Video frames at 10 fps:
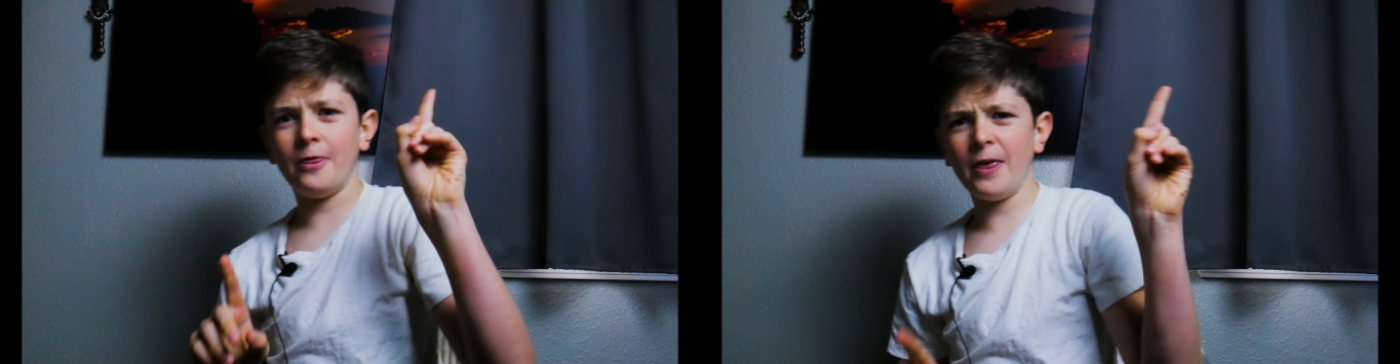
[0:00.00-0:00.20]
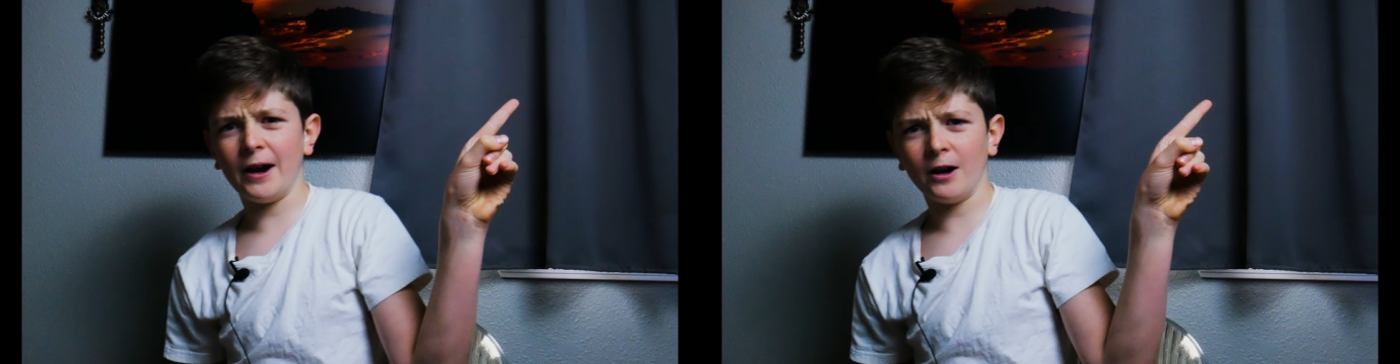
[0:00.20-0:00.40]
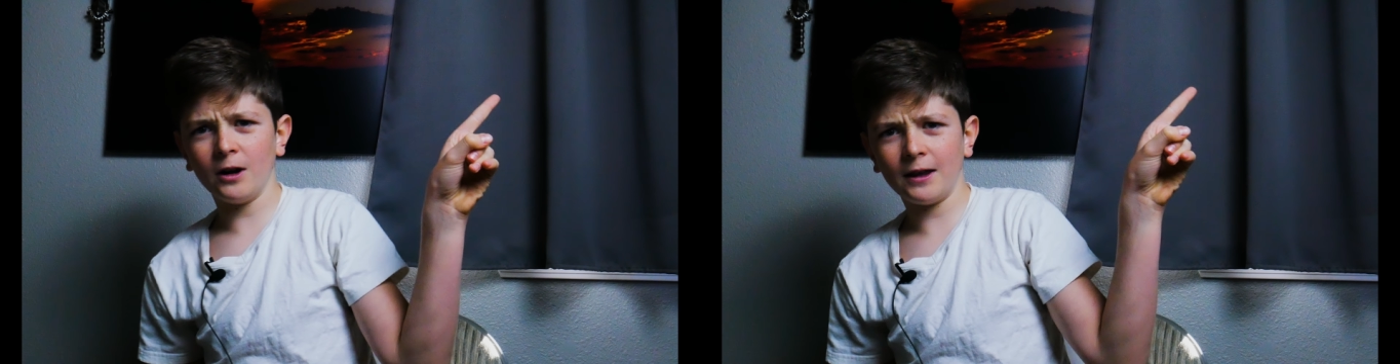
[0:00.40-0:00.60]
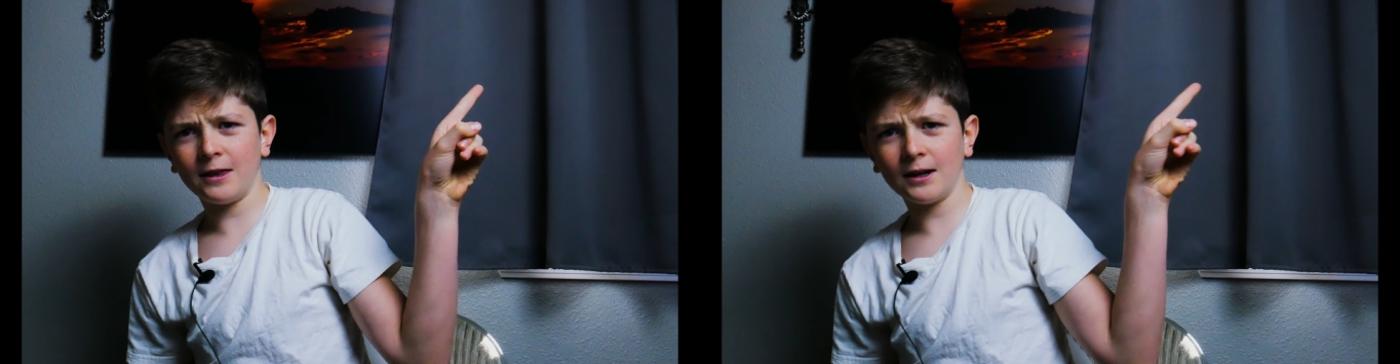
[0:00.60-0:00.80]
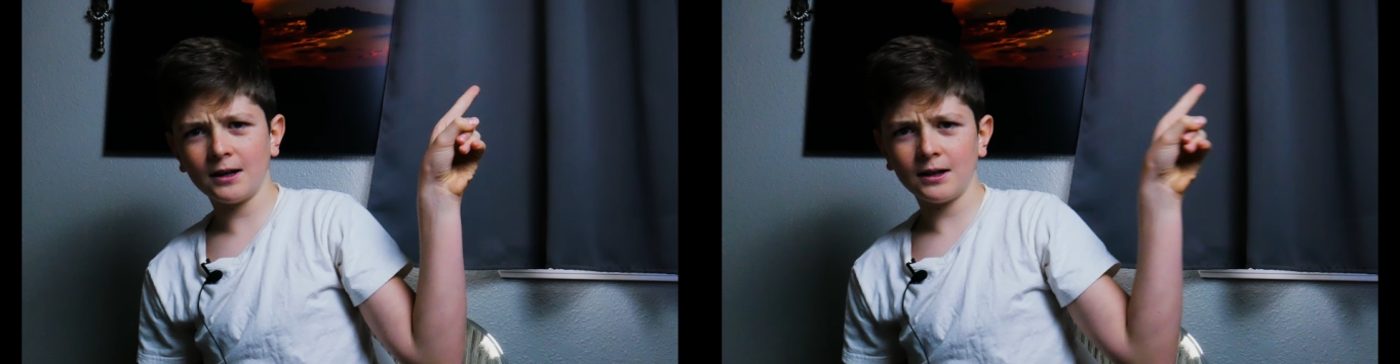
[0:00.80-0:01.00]
there, I
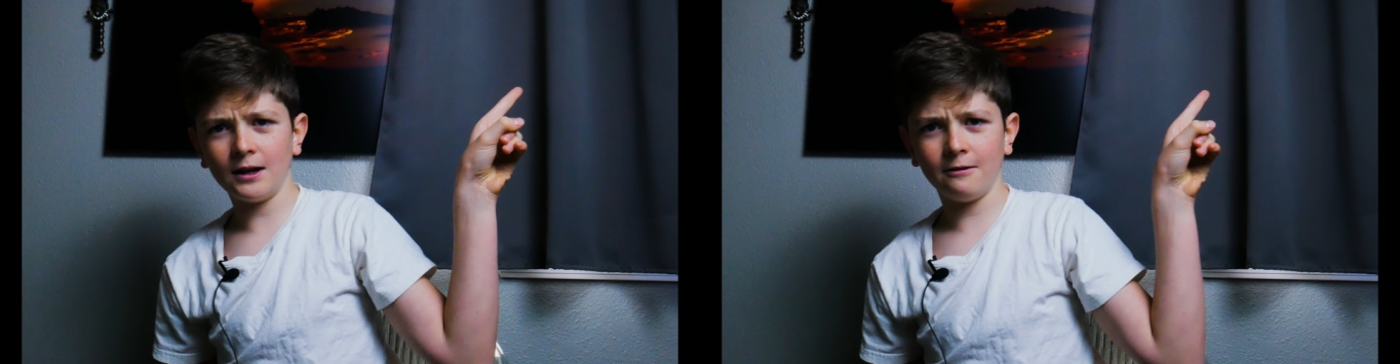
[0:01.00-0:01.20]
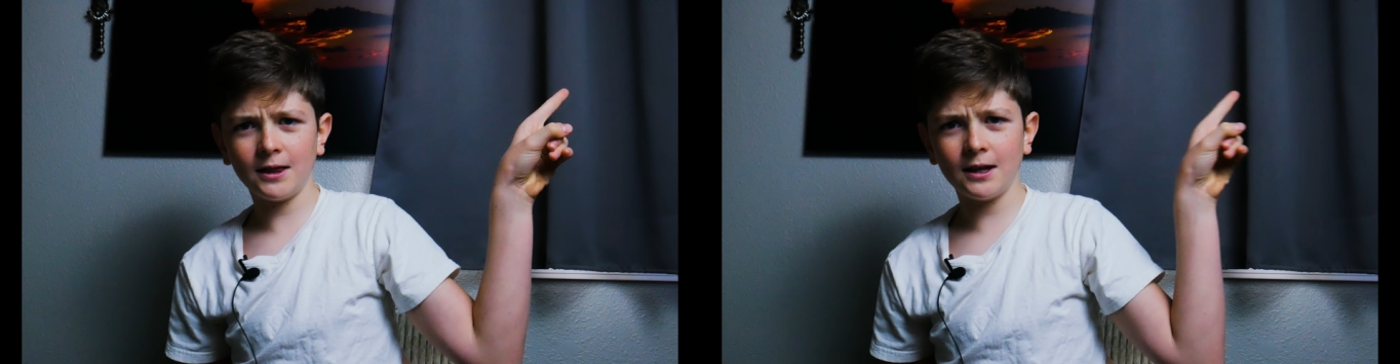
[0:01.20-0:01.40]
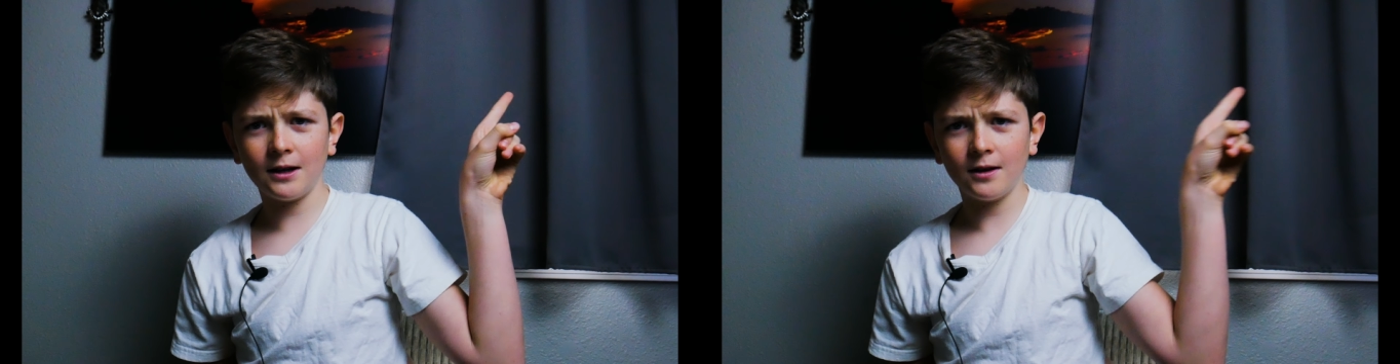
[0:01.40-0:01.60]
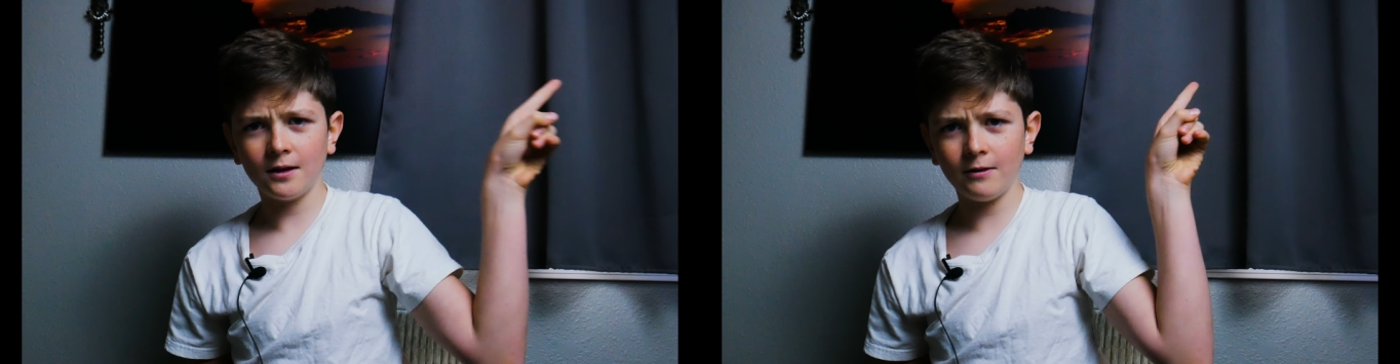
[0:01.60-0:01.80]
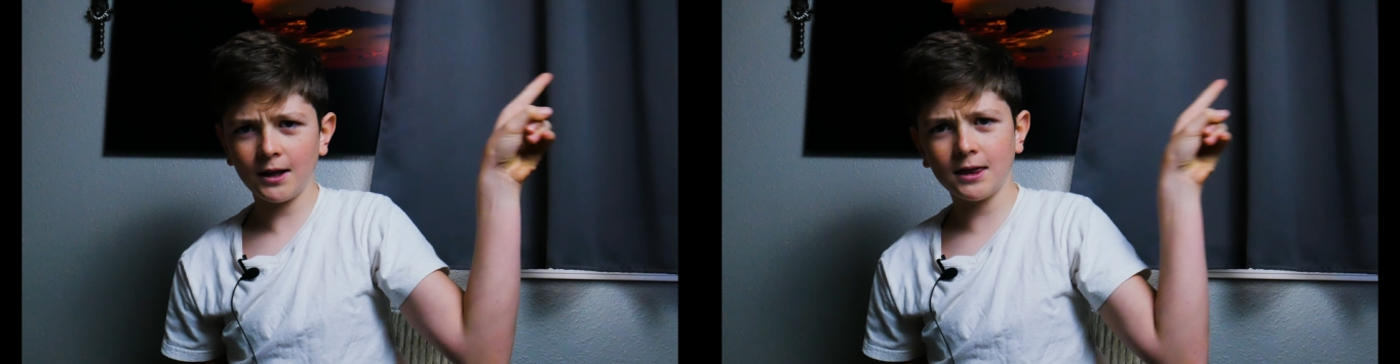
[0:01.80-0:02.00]
think. Yeah, right there,
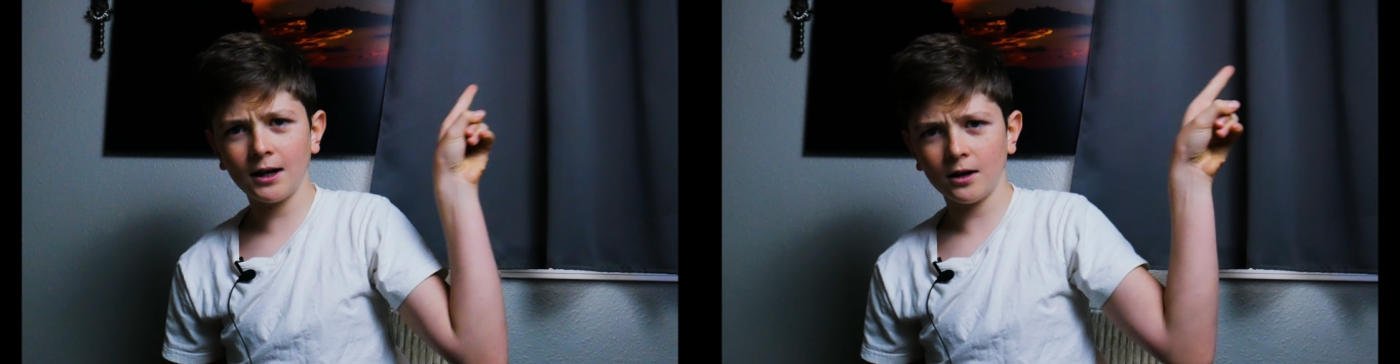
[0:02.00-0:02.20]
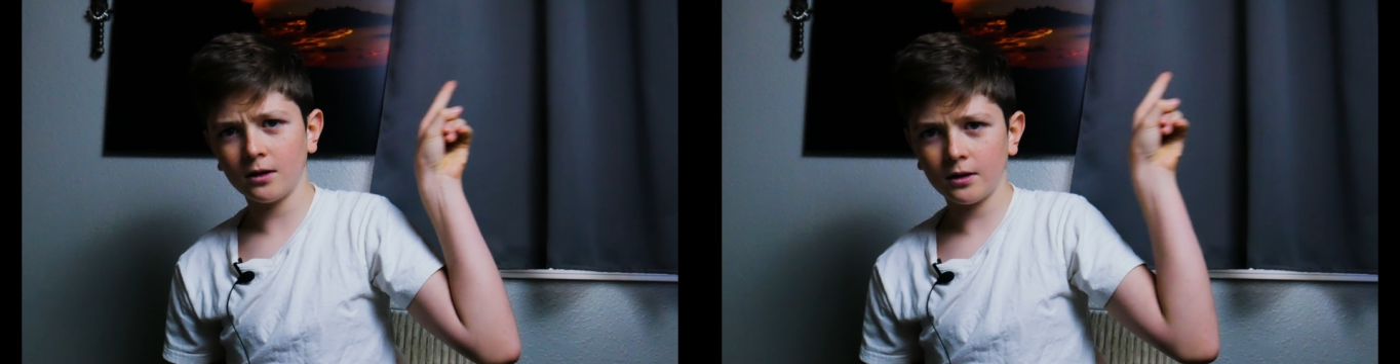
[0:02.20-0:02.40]
right there.